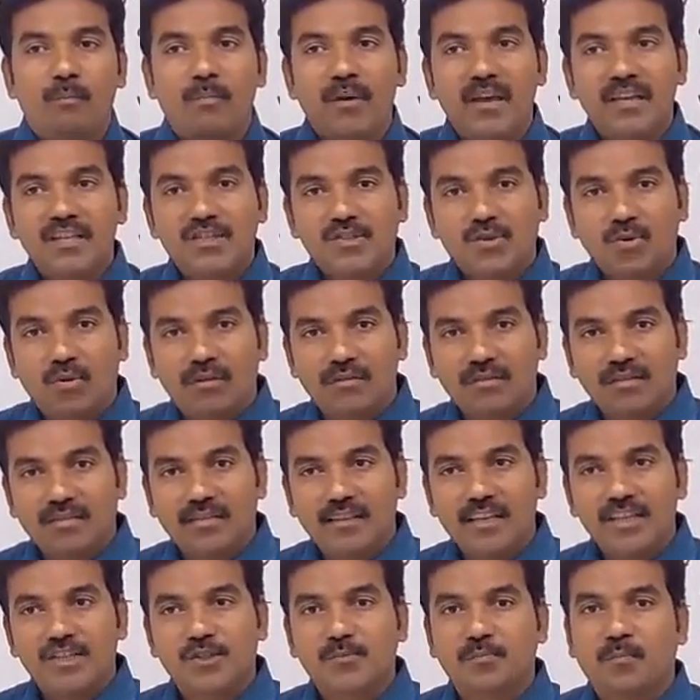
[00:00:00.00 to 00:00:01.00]
Now based
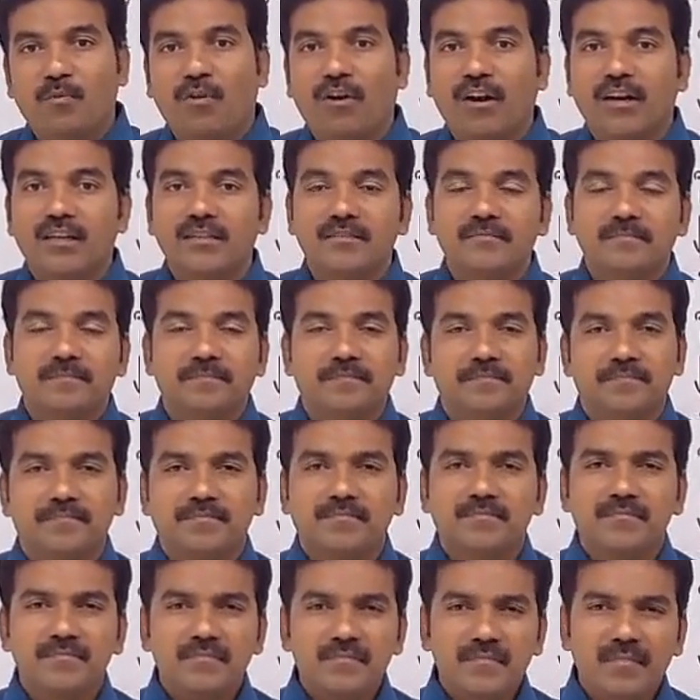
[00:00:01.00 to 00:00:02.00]
on this point,
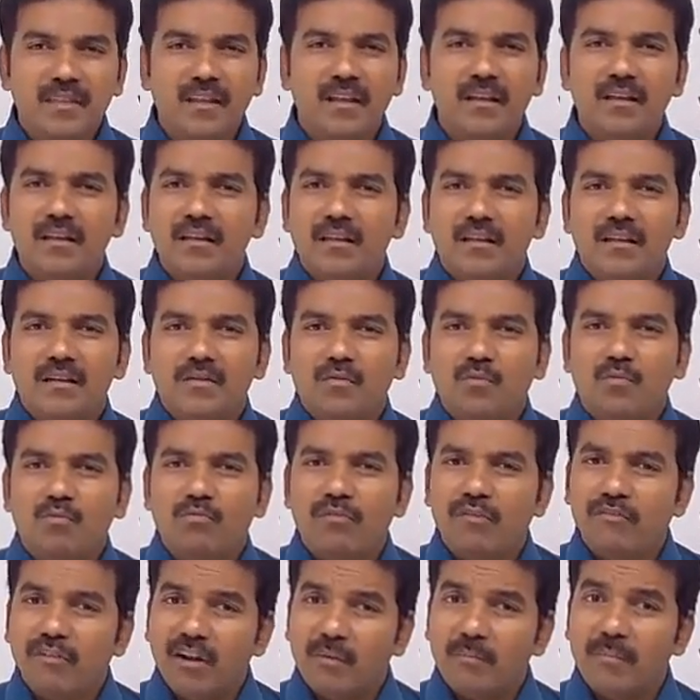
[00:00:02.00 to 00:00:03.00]

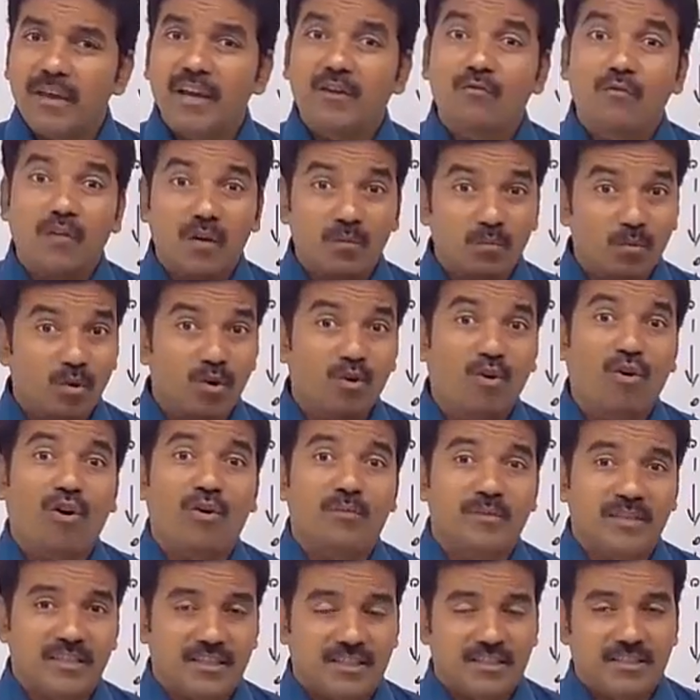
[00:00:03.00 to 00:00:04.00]
we will make one
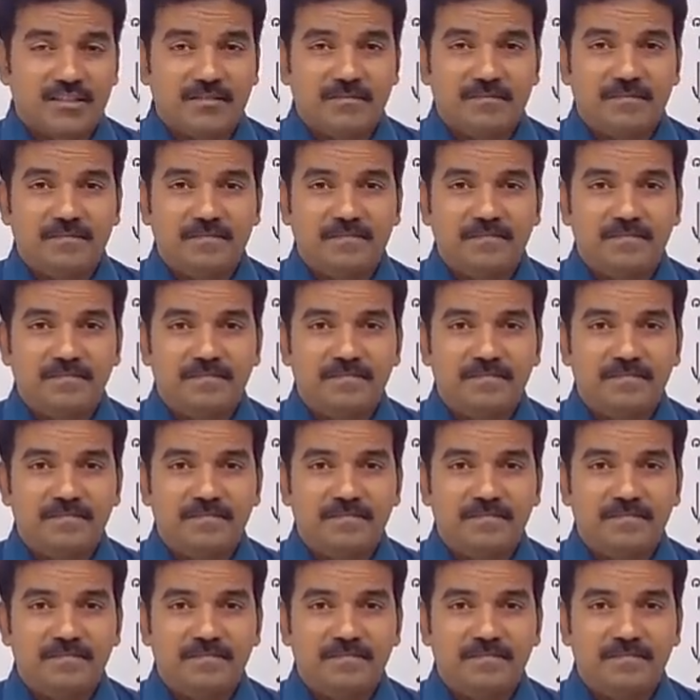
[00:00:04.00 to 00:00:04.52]
more comment.